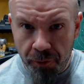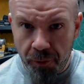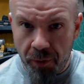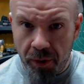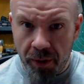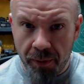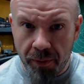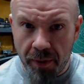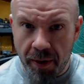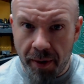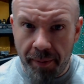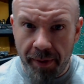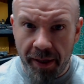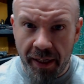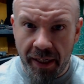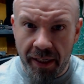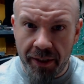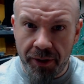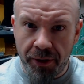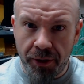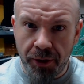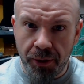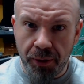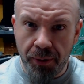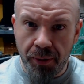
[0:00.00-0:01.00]
one rubbing
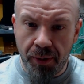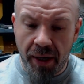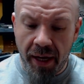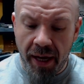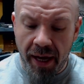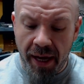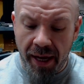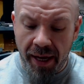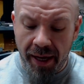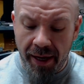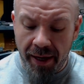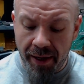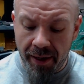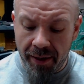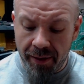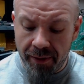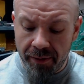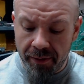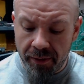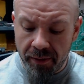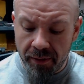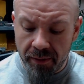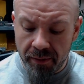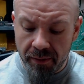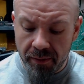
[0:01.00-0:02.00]
issue,
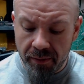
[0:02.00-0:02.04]
and